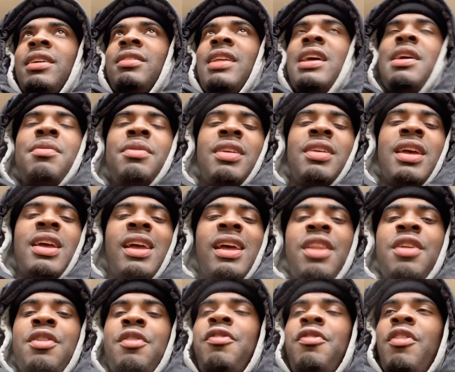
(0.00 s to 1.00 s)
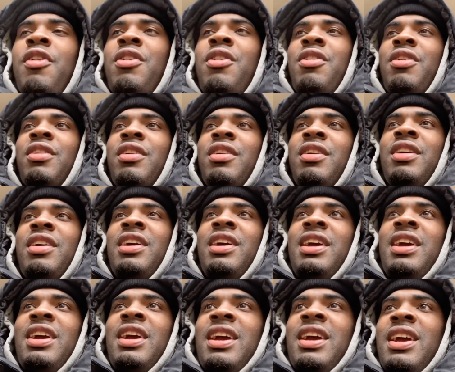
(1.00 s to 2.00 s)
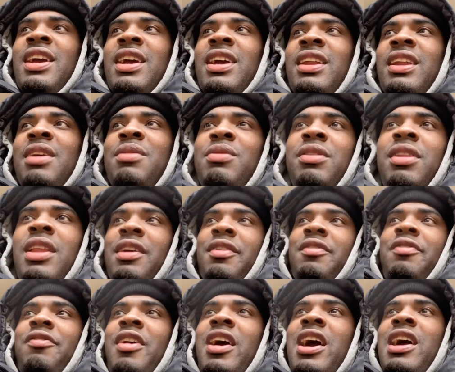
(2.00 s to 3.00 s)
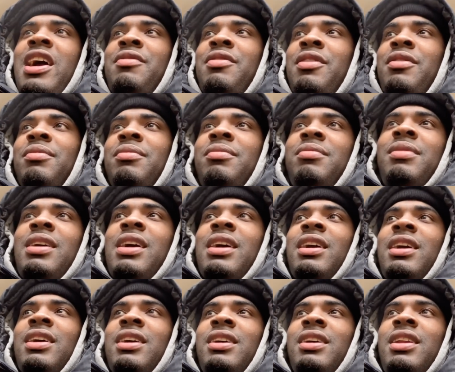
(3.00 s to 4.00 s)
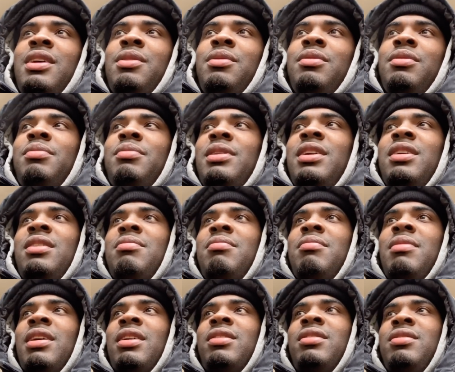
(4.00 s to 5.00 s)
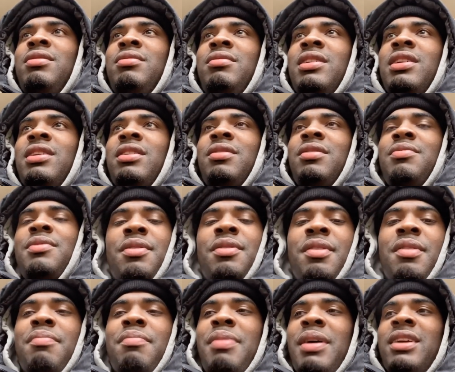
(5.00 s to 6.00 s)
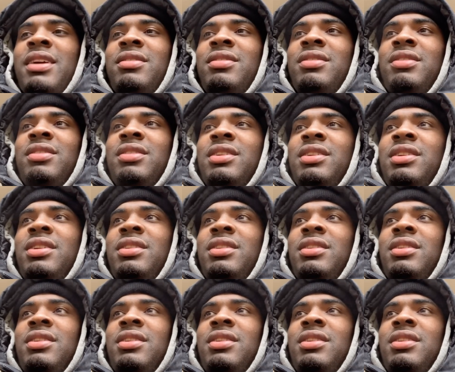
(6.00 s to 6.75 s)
They was hella far, and it was like five of them. Like, and it was me and my two niggas. We on the bikes and shit.